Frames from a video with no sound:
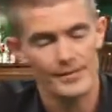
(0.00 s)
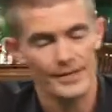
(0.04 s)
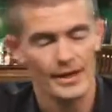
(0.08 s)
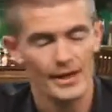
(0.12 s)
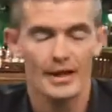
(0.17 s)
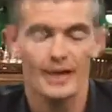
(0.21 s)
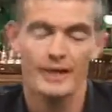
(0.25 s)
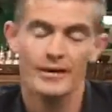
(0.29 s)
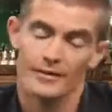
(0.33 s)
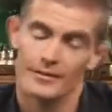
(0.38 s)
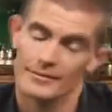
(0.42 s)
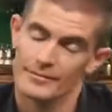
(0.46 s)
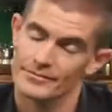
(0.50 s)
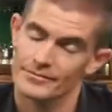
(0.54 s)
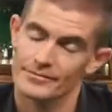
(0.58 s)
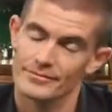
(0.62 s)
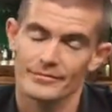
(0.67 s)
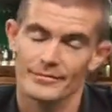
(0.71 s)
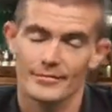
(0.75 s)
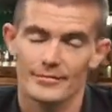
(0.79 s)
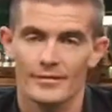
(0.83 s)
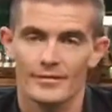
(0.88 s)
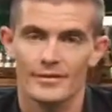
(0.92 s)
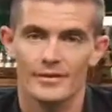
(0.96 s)
hey,
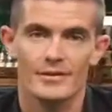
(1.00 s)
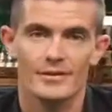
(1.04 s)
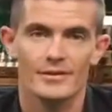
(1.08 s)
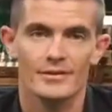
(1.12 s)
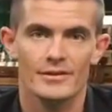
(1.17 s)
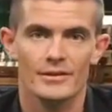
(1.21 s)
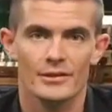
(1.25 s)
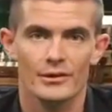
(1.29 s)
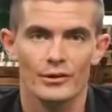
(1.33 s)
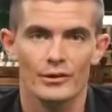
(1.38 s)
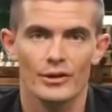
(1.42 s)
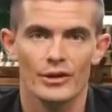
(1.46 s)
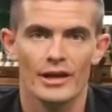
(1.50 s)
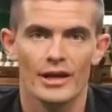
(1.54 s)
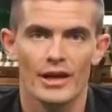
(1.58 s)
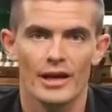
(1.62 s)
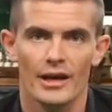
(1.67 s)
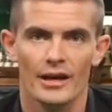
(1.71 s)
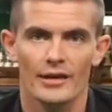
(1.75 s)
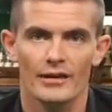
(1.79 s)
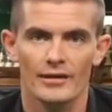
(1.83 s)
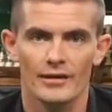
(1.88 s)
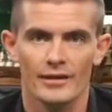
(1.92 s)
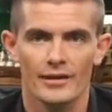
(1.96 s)
this is a good
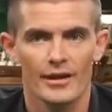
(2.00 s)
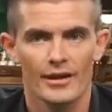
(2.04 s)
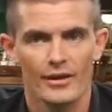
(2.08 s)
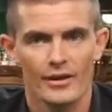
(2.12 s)
hand.